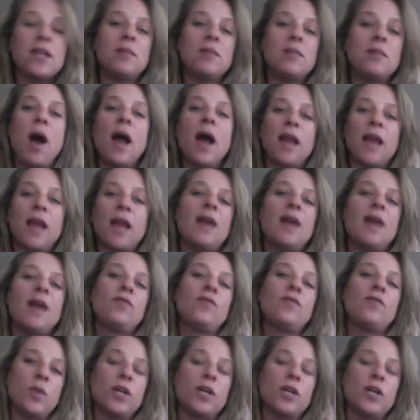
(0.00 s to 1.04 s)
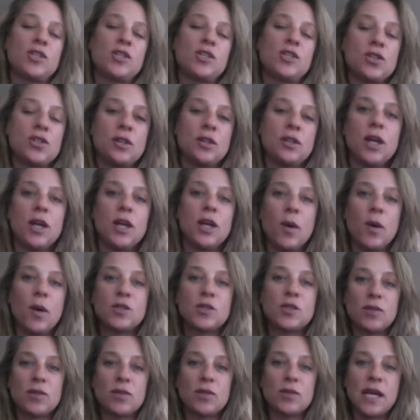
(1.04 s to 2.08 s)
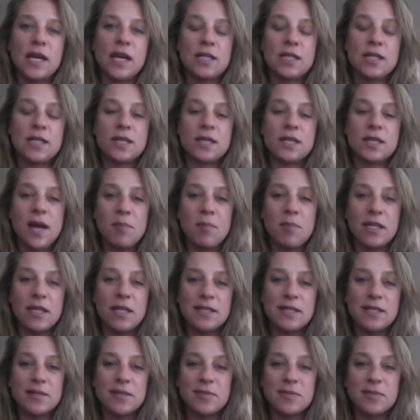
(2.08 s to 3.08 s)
in my life, which, I sort of take to the companies.